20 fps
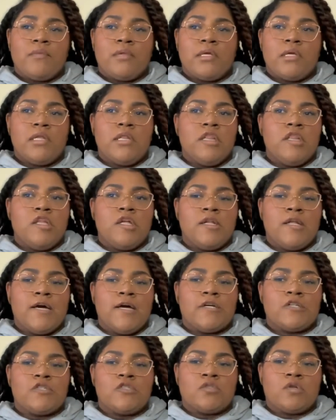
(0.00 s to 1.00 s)
the
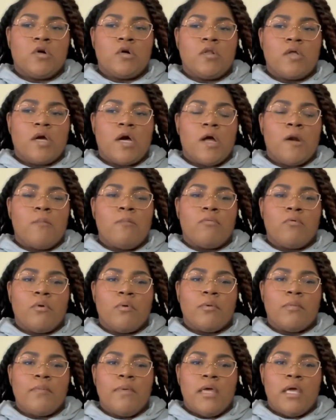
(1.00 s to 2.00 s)
last straw that kind of
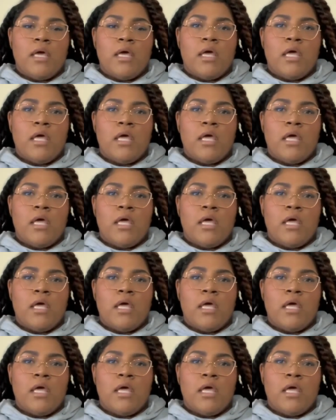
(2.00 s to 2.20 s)
broke me.